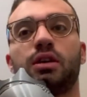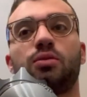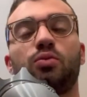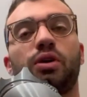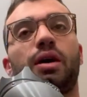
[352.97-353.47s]

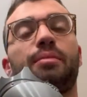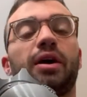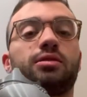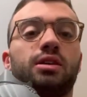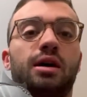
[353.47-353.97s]
We'll get
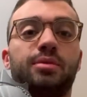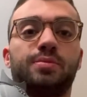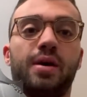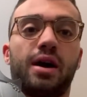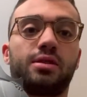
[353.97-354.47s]
Michael Thomas
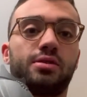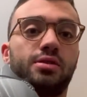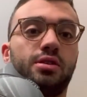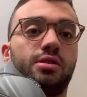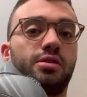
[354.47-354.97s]
back this
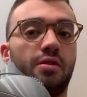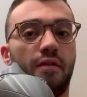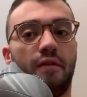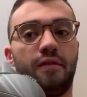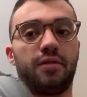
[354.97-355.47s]
year.
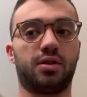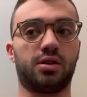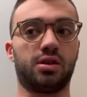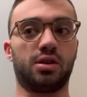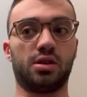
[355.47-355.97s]

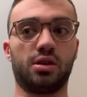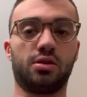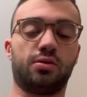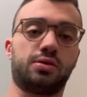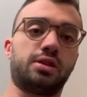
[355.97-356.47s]

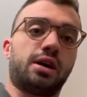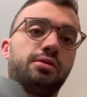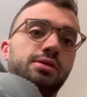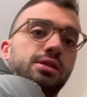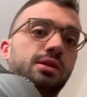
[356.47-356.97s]
We'll see how
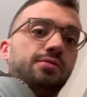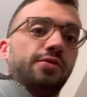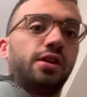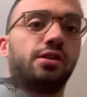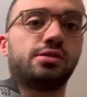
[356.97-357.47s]
his team
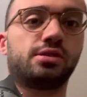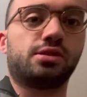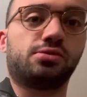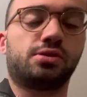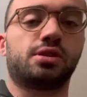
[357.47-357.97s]
fares.
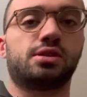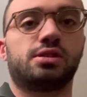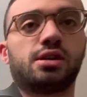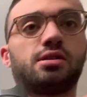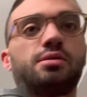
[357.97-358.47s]
Interested to
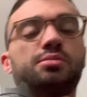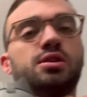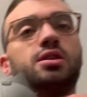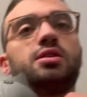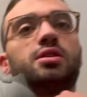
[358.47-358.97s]
see how
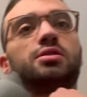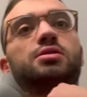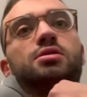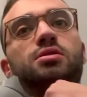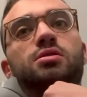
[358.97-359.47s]
MT
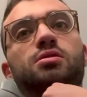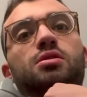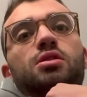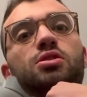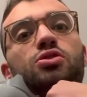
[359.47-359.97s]
does.
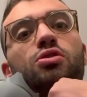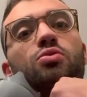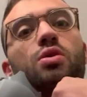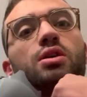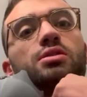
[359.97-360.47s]
Sean
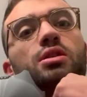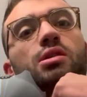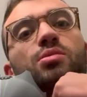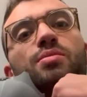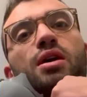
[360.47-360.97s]
Watson
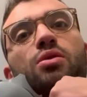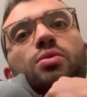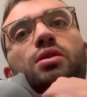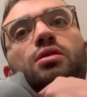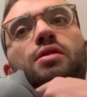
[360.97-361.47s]
coming back
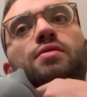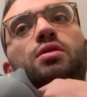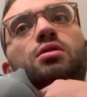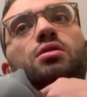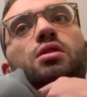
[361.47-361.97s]
week
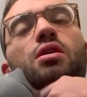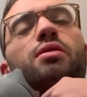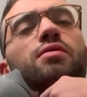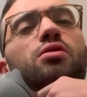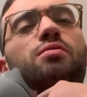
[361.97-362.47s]
11. I don't
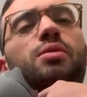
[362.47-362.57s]
even know if